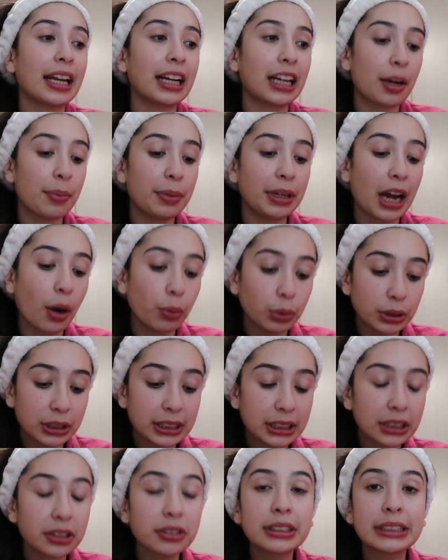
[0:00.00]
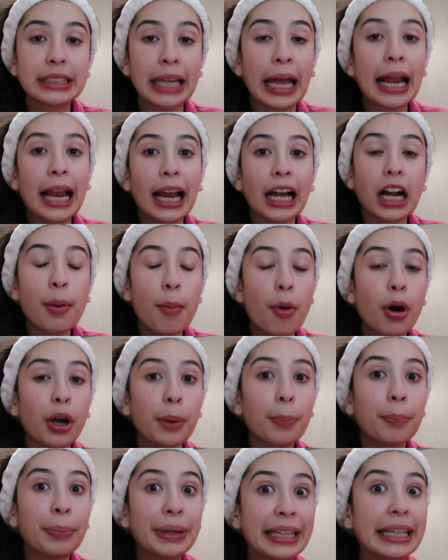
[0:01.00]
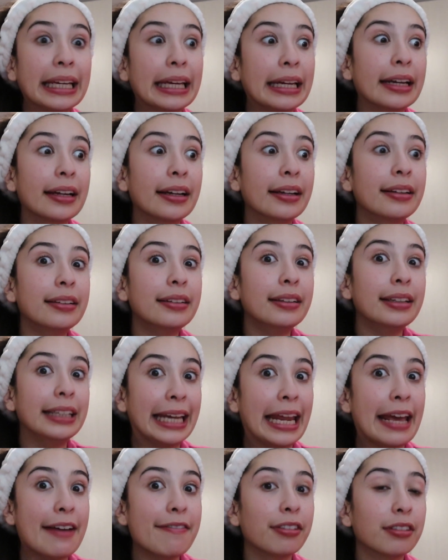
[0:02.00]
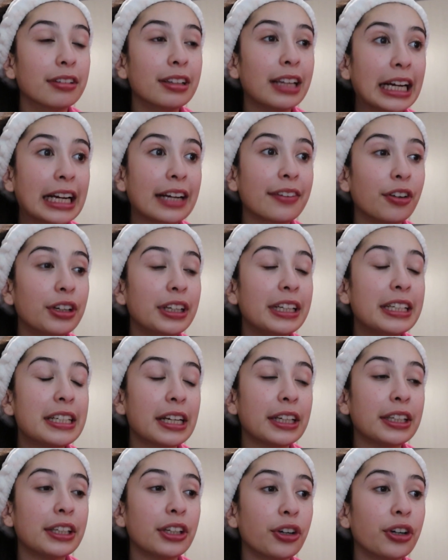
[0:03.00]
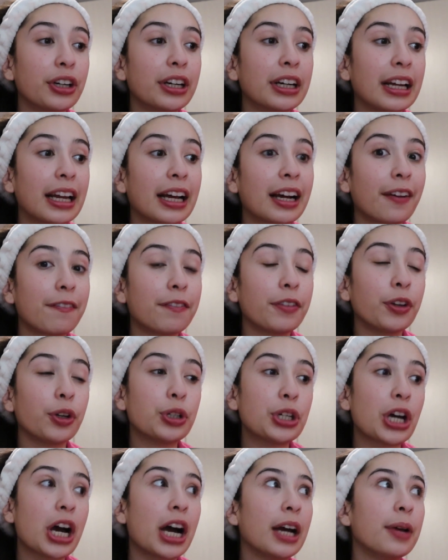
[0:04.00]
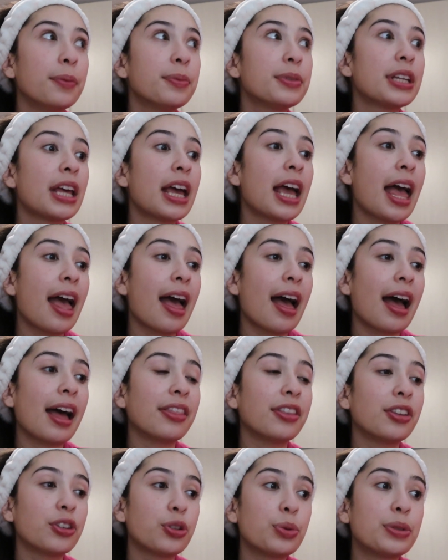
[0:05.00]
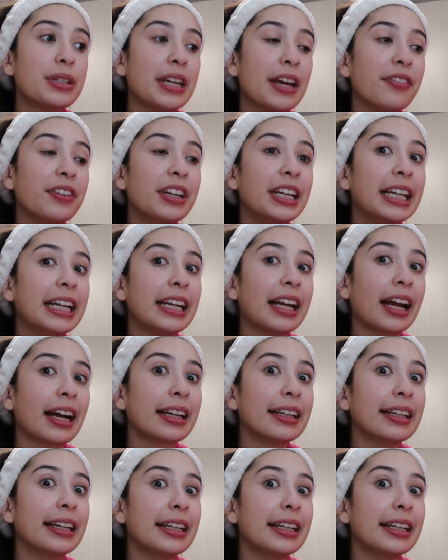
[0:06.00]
like, I mean, I would still say like I'm on a beginner level. Like I've only done yoga like a few times, and this was definitely like an